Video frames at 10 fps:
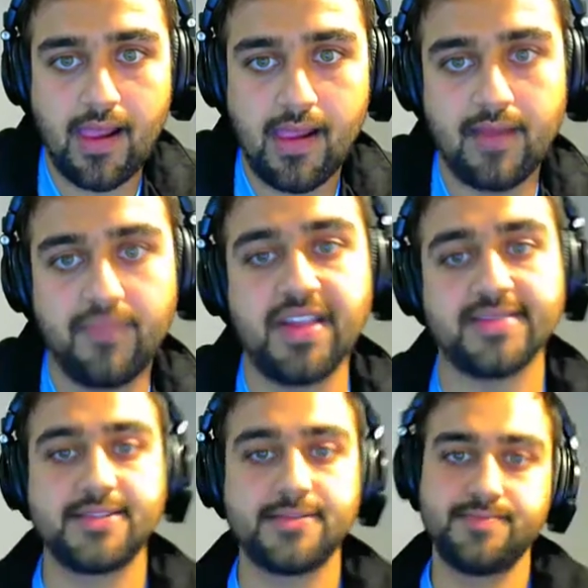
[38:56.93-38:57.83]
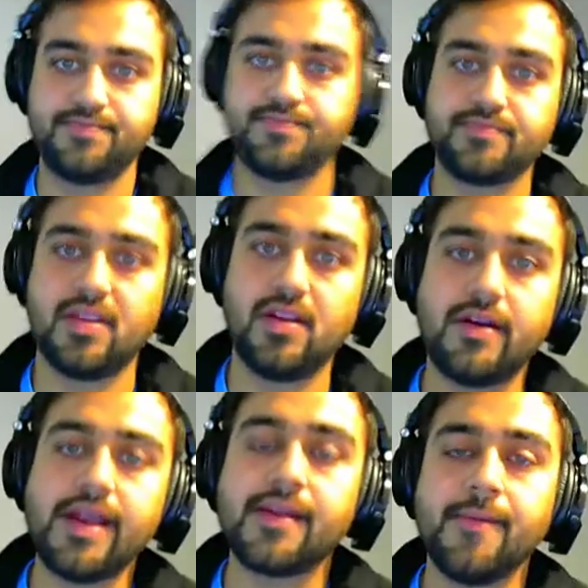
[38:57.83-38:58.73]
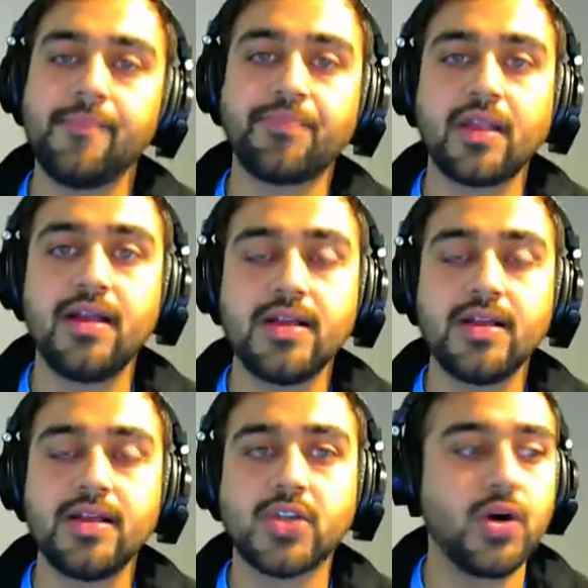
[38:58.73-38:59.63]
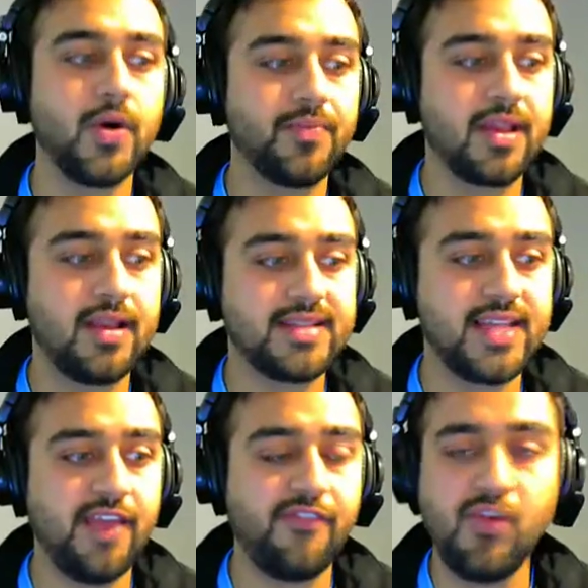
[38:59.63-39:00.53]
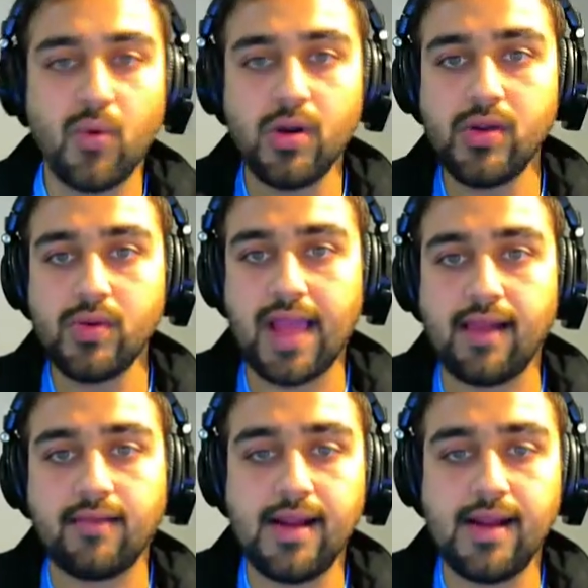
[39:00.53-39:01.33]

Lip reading: this. All right. So let's say if we want to calculate